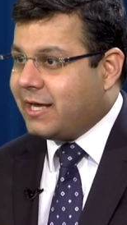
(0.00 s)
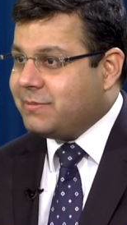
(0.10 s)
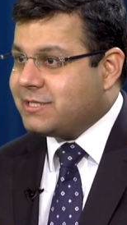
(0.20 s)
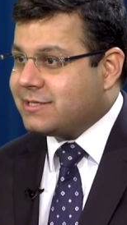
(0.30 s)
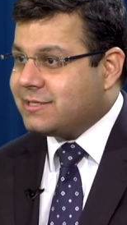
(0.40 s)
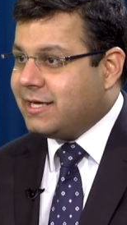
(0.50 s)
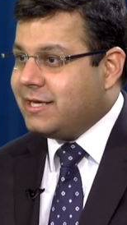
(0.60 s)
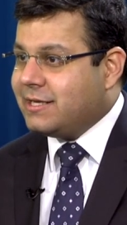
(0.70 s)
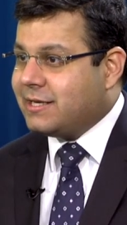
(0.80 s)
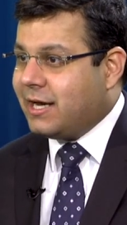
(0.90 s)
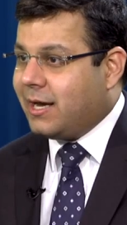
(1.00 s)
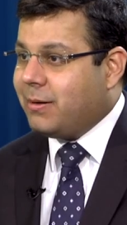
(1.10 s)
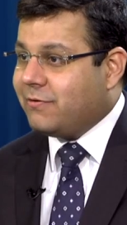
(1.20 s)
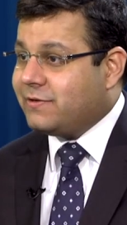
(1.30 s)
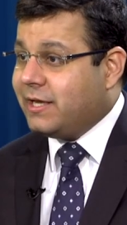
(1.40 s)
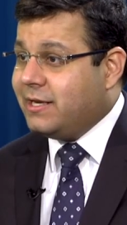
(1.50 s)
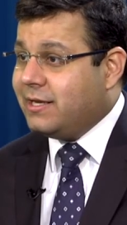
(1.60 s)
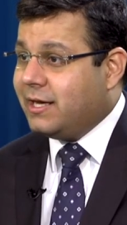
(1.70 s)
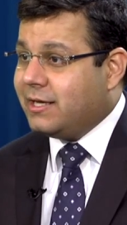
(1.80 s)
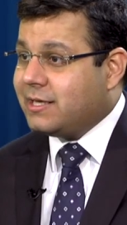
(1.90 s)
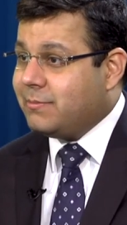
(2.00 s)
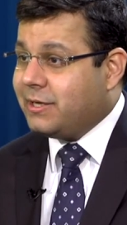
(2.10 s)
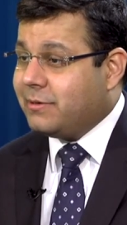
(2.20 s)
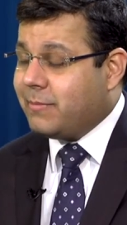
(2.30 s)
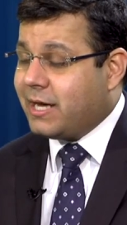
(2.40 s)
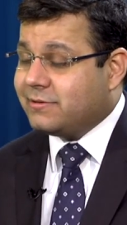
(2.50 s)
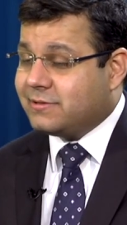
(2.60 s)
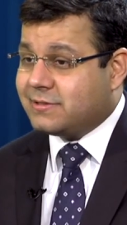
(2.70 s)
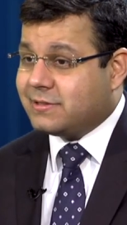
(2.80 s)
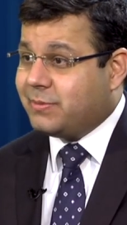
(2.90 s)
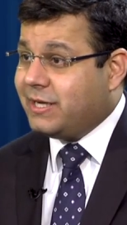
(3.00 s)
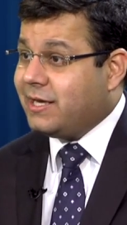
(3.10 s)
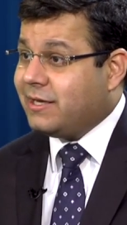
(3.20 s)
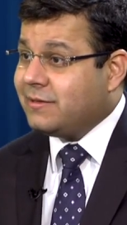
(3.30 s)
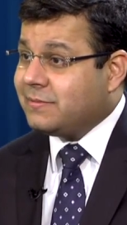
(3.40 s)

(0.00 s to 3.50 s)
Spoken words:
can be sustained above 10 million barrels per day.